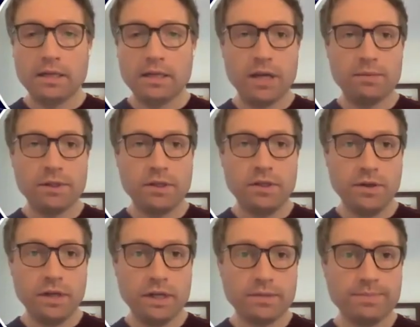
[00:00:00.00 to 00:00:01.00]
to be able to do
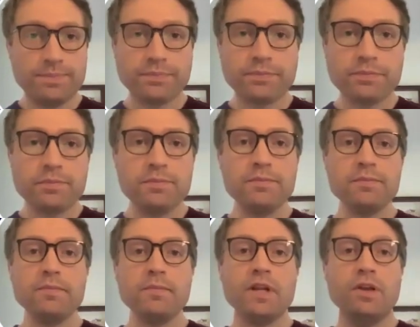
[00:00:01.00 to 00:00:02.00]
this.
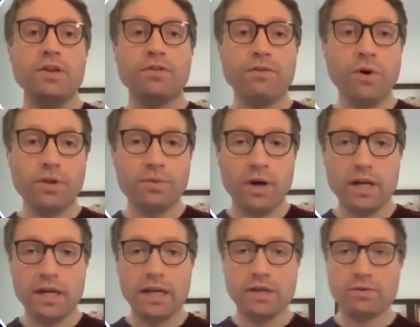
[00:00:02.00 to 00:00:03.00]
The fourth
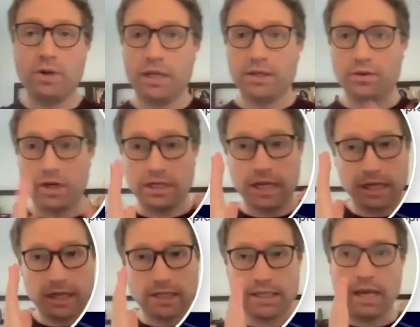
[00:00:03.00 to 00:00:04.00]
one is really sort of
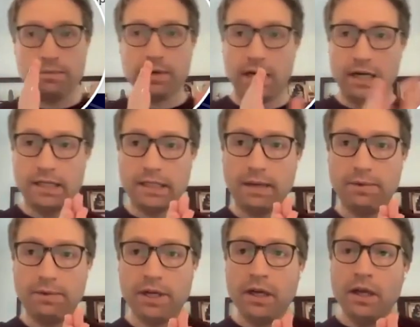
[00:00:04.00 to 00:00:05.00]
taking the same
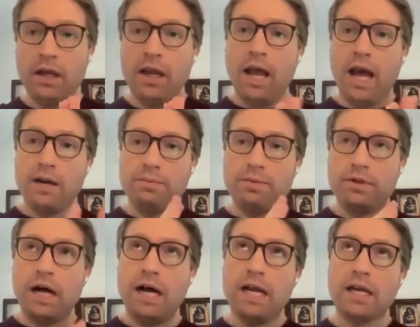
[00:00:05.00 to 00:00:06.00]
concept and
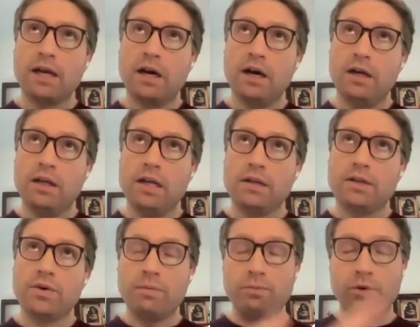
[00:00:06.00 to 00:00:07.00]
applying it
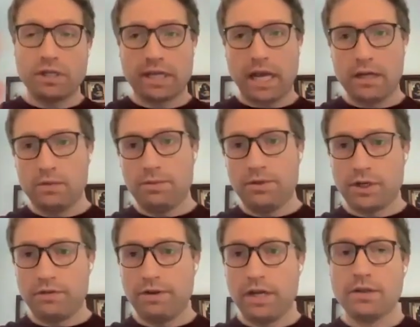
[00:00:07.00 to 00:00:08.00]
to a more scalable
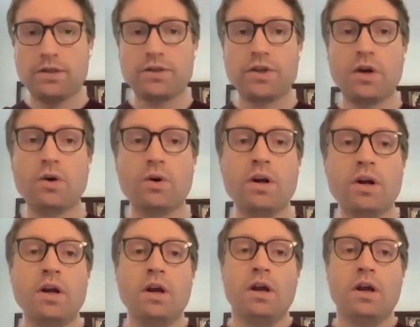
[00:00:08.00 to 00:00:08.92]
survey. So